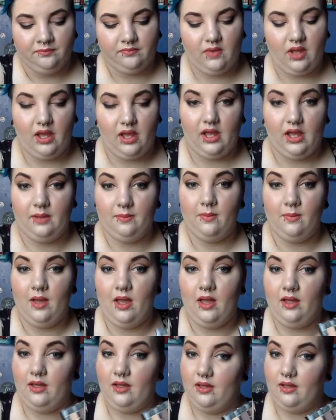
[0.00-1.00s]

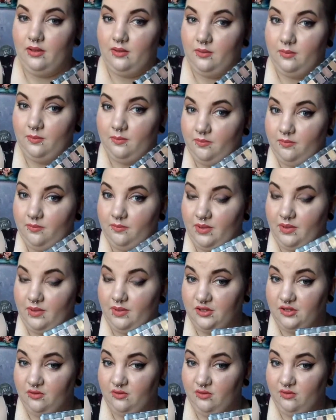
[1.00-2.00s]
But I
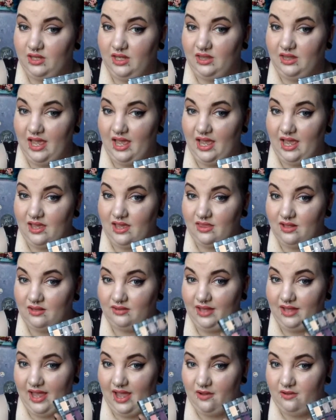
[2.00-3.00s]
do really like the
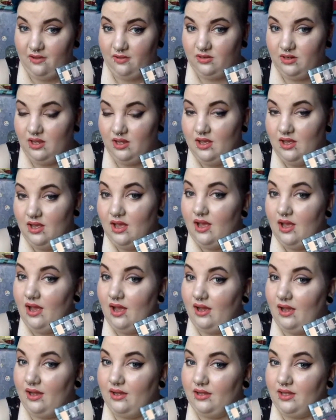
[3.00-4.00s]
layout.
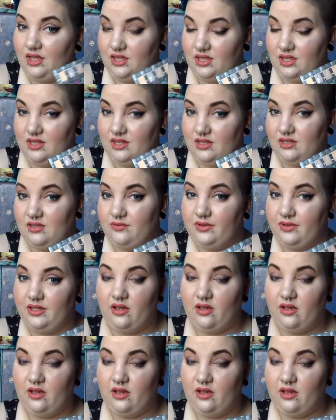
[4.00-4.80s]
I think this is really